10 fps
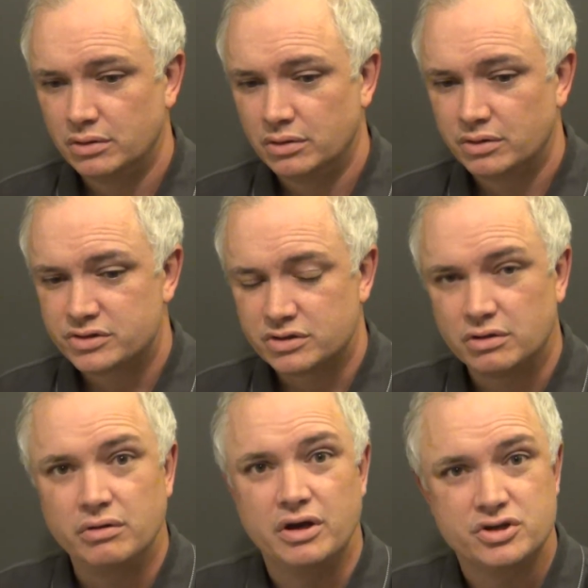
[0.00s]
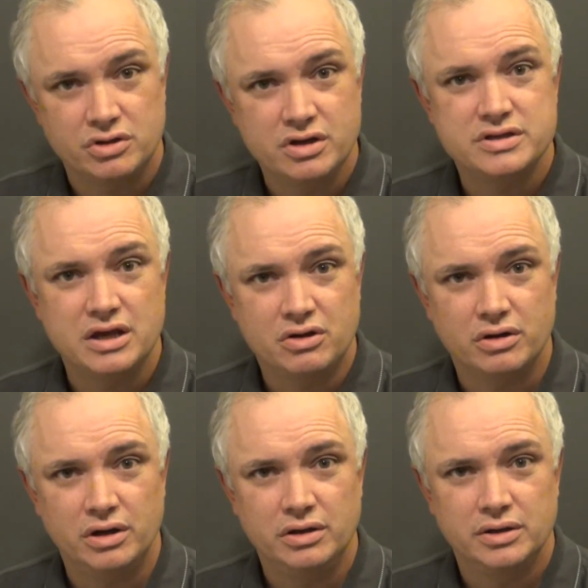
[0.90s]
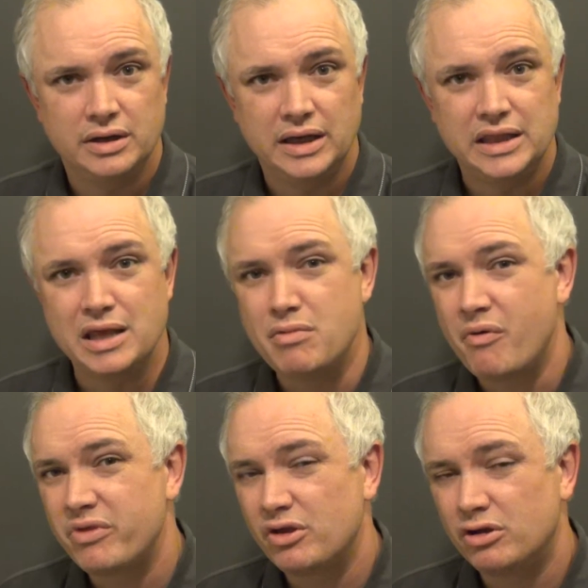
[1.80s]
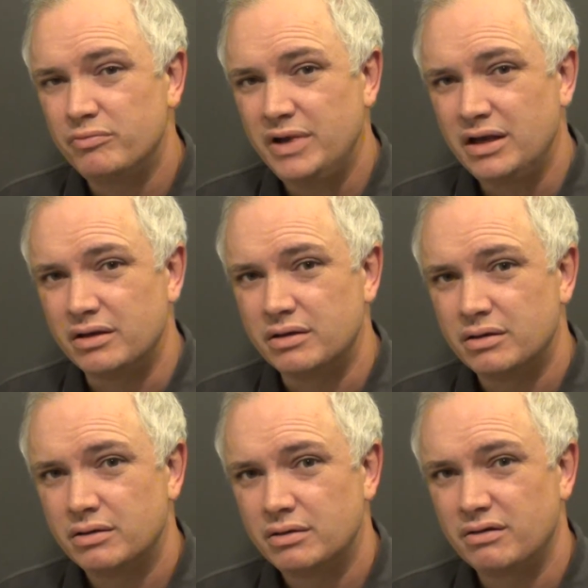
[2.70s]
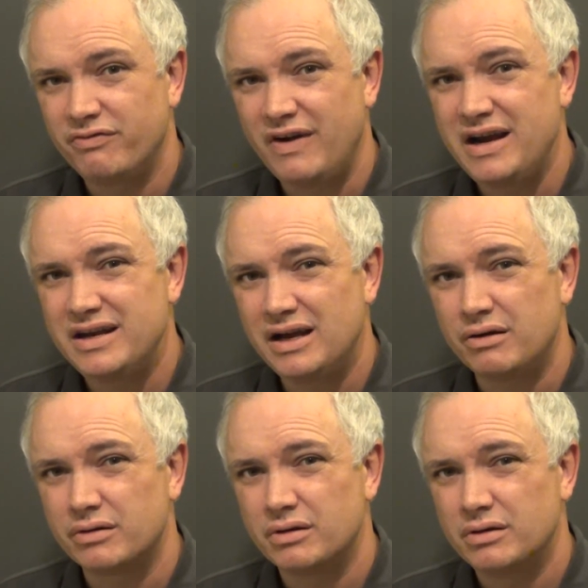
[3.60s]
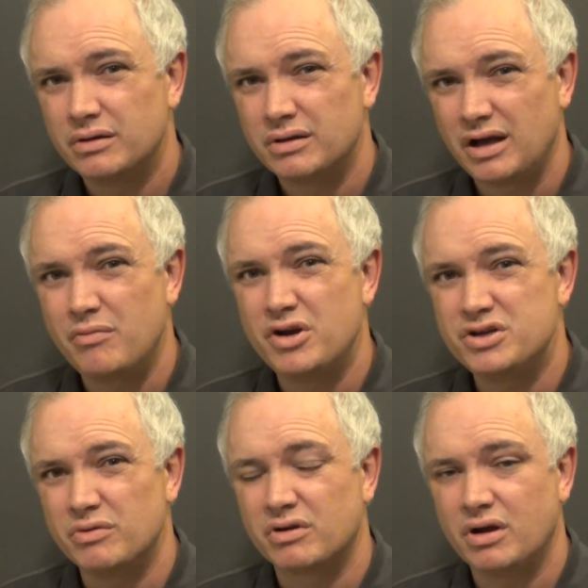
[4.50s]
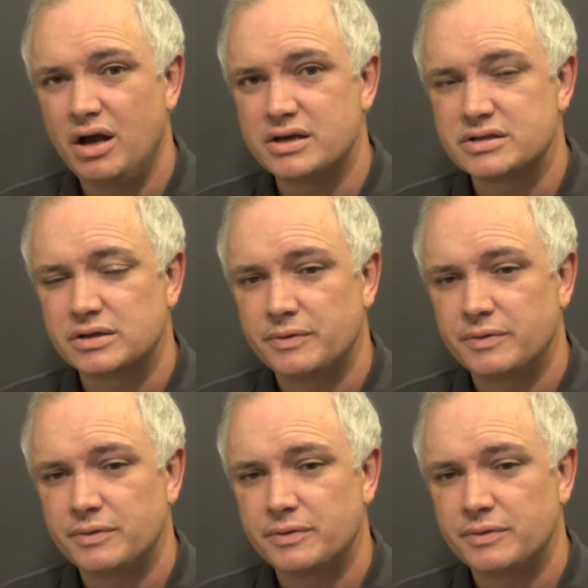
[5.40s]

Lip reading: So as soon as they could, they met with the old man to find out how much it would cost.